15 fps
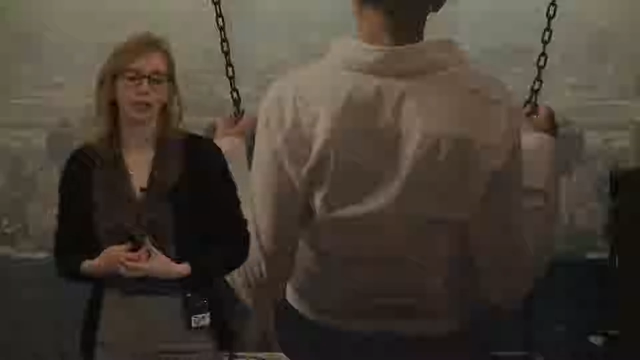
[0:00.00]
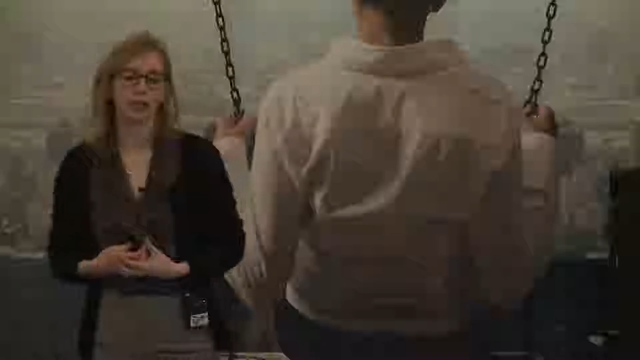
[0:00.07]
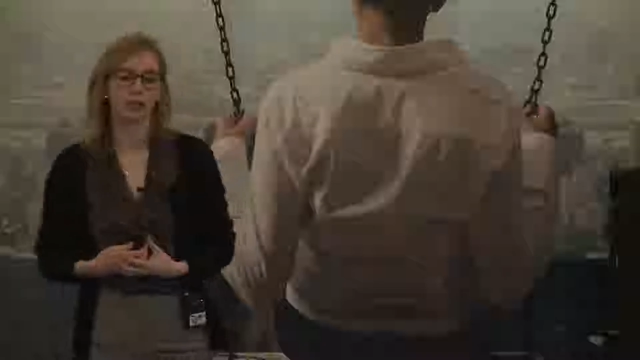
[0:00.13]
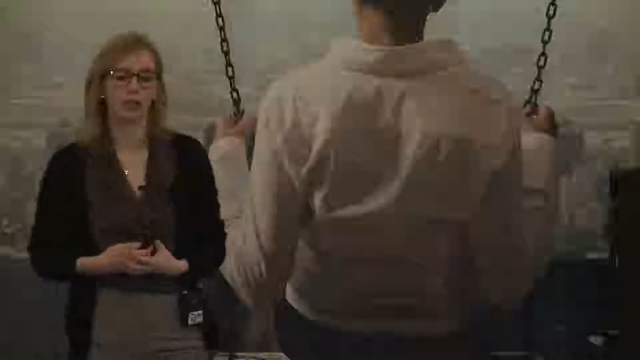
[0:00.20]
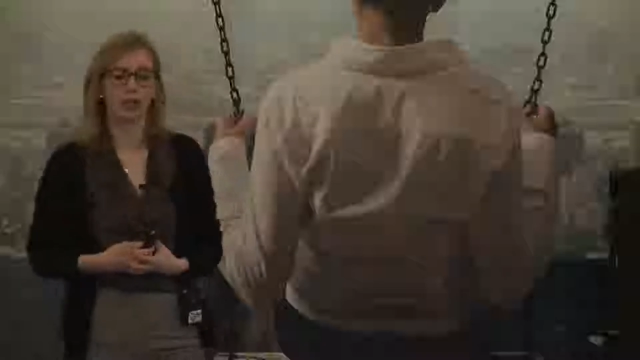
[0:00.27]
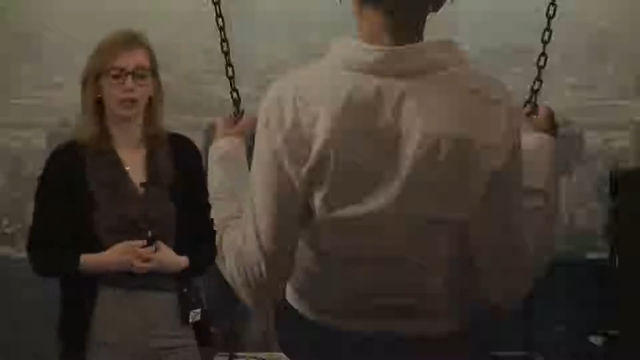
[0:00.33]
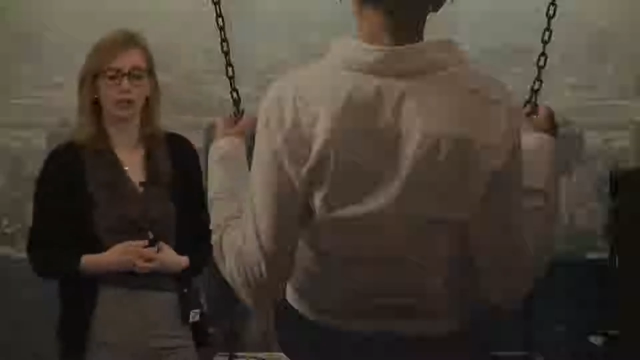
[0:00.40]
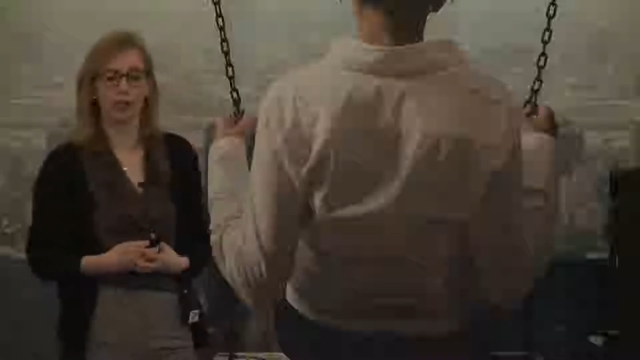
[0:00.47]

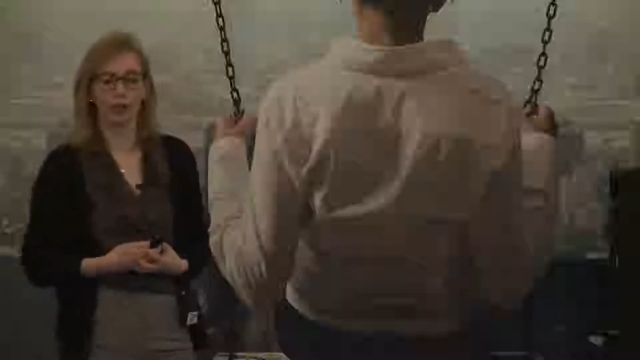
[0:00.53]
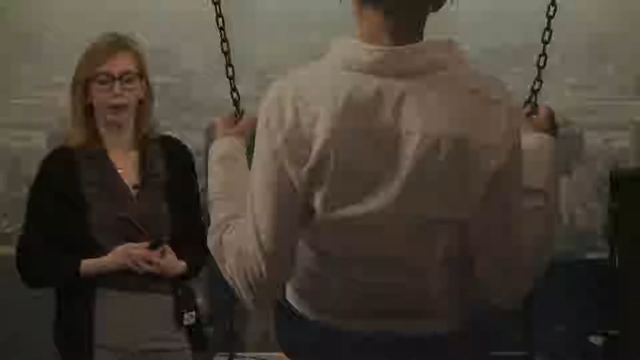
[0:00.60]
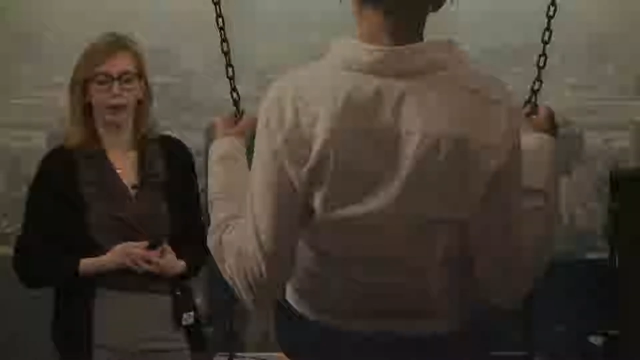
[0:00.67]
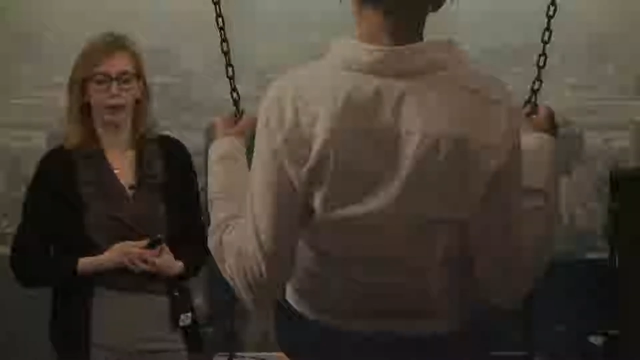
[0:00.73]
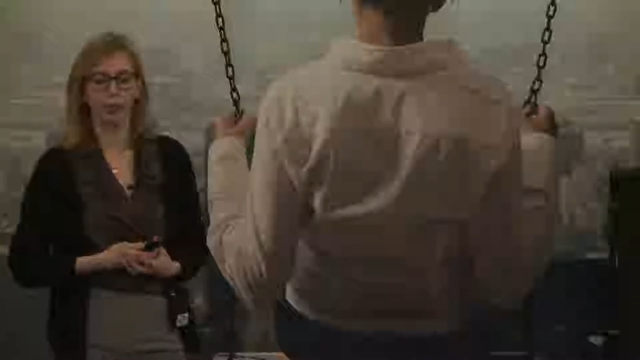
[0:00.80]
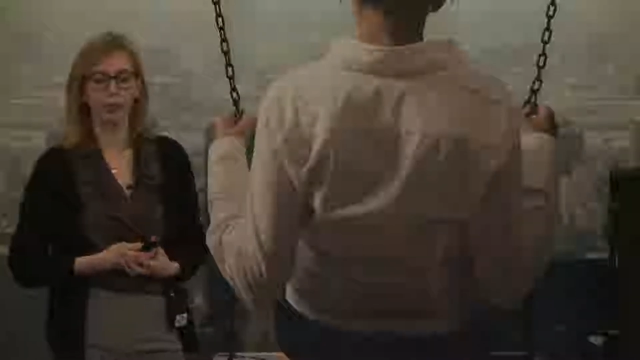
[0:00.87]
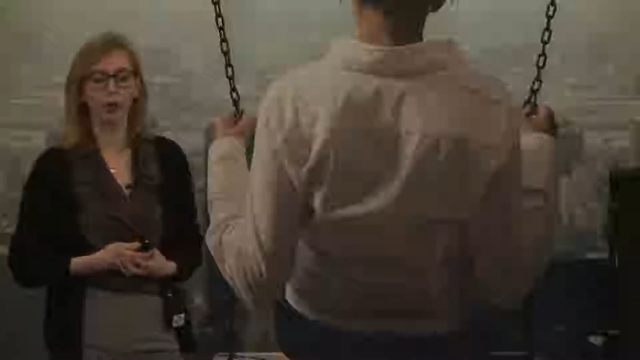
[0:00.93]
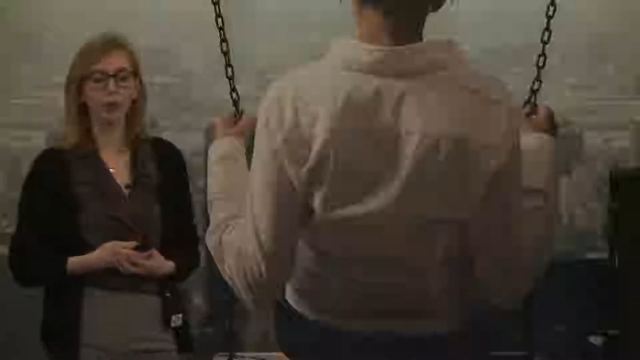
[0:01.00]

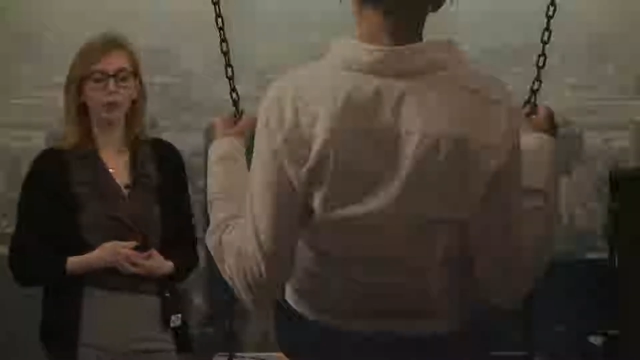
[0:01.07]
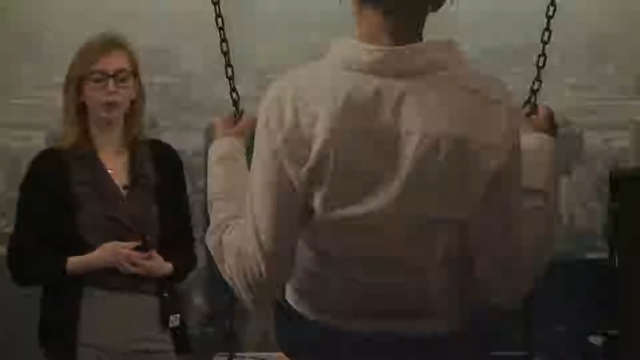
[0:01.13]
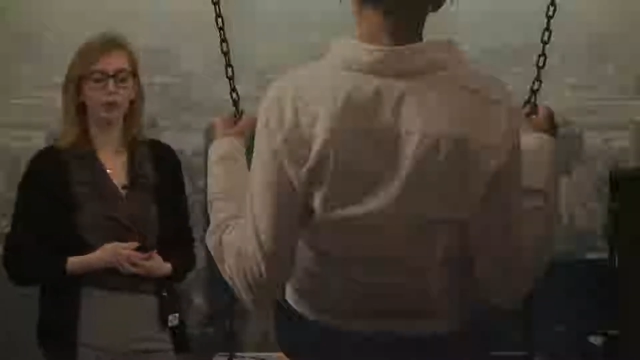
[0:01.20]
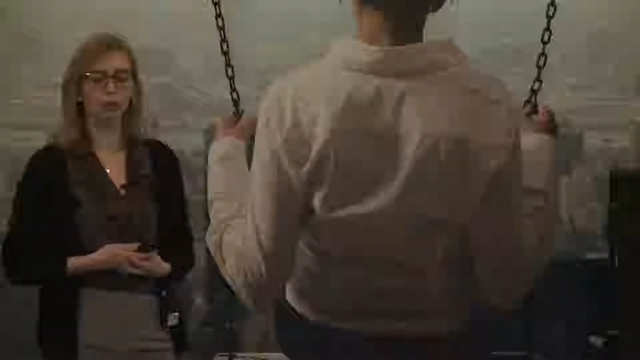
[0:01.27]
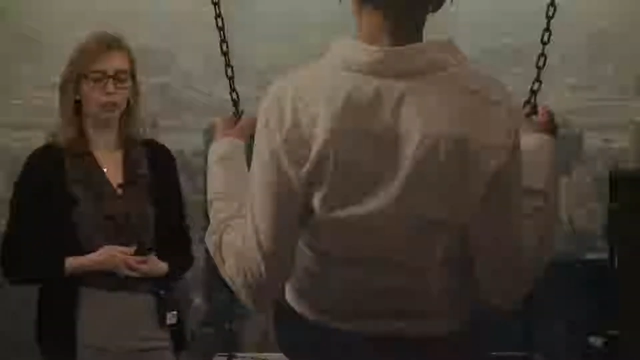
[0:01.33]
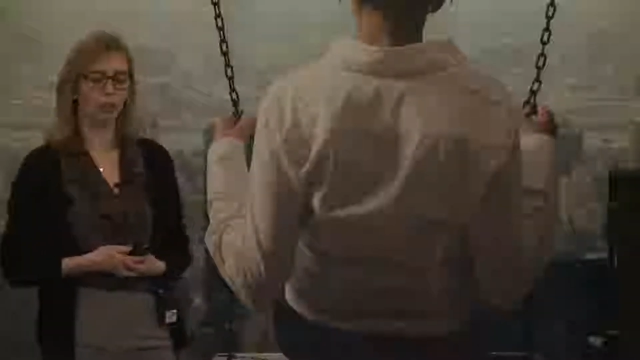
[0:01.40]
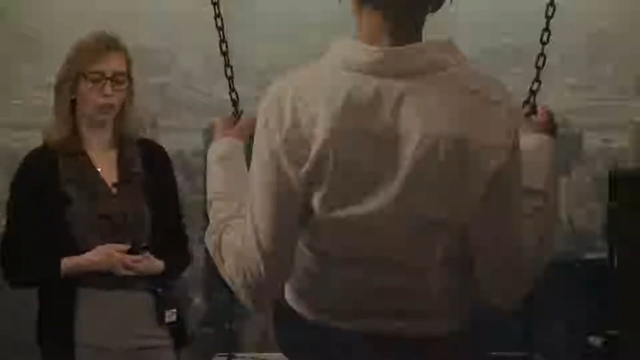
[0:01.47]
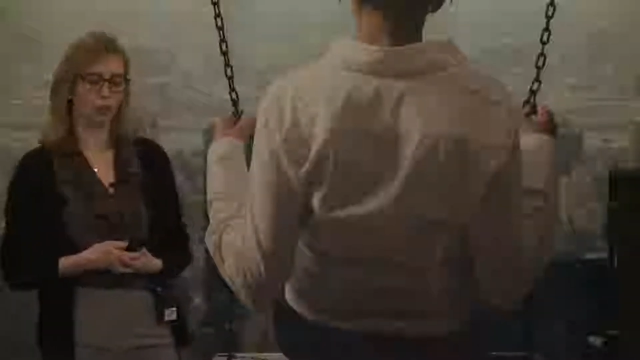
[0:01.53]
it's always
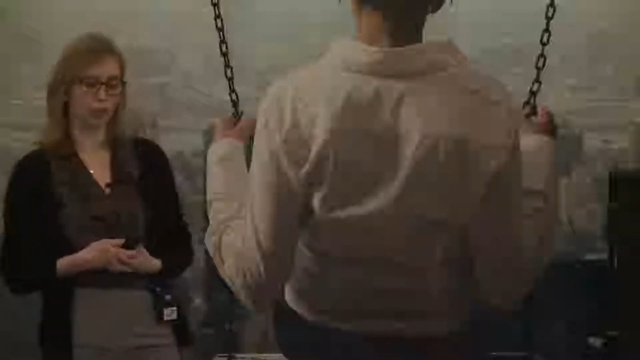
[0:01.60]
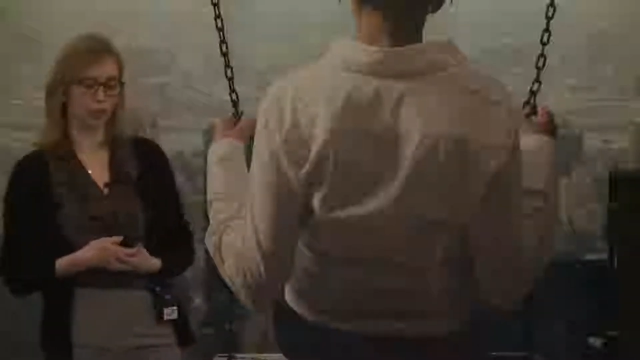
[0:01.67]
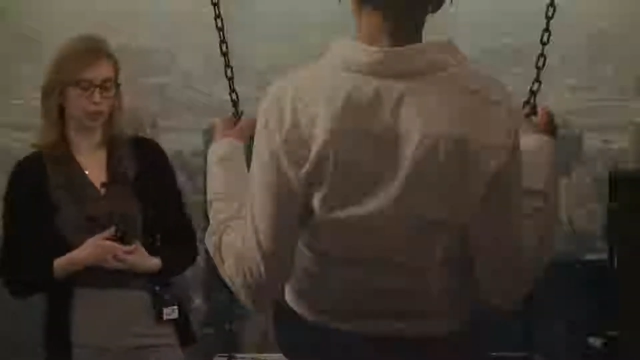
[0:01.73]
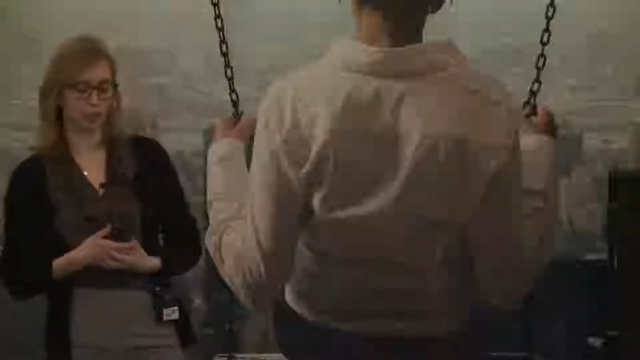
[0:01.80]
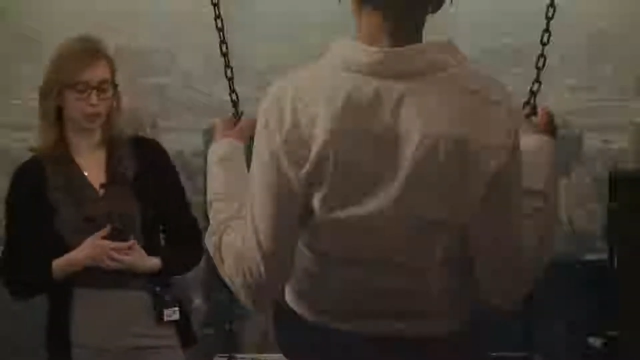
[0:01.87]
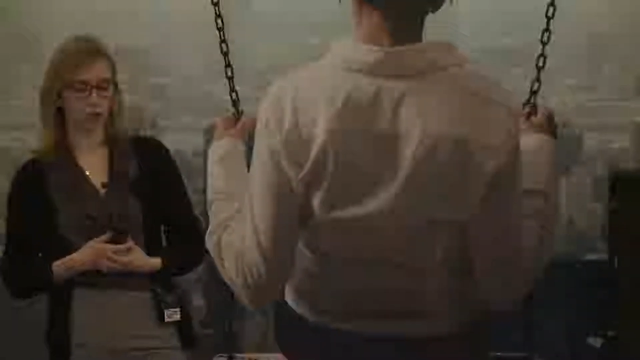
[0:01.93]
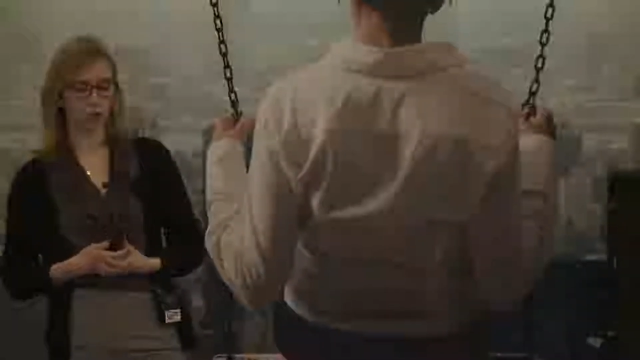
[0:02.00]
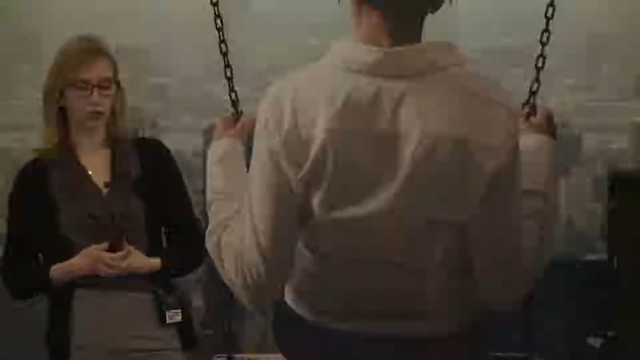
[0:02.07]

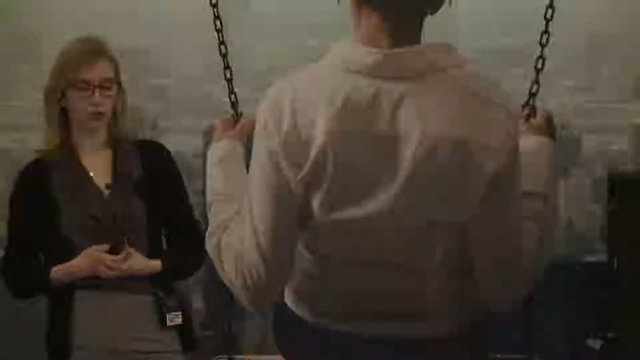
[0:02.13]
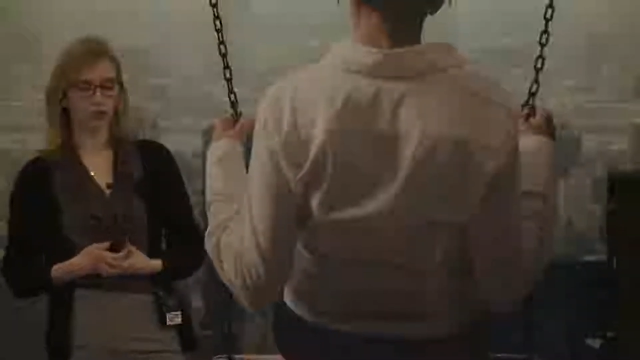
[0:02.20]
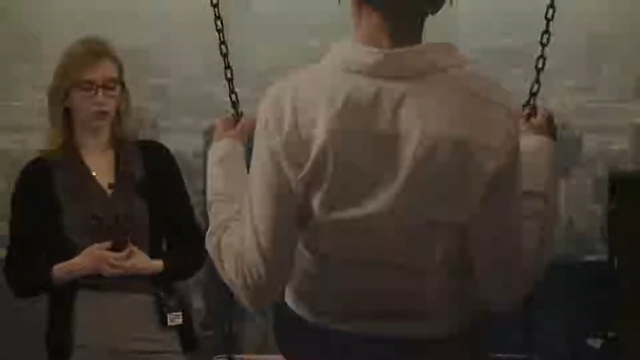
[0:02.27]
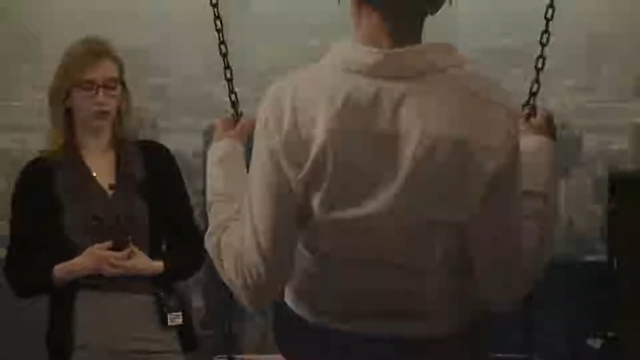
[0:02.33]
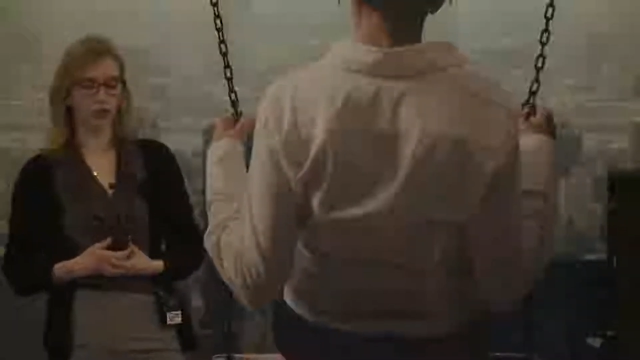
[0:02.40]
good